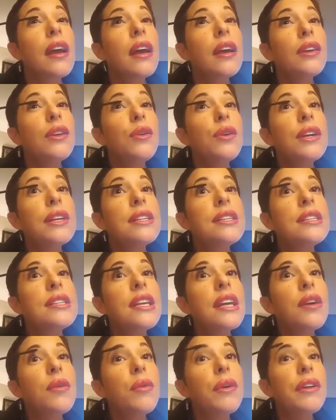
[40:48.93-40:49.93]
You can
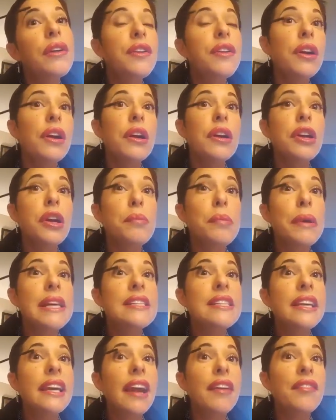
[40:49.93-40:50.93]
stick with your
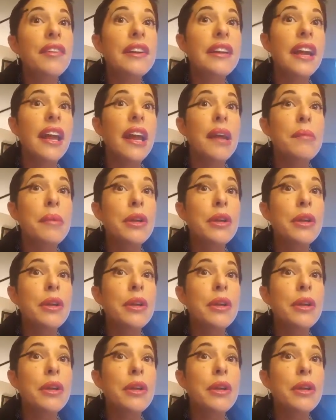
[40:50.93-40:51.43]
basic everyday,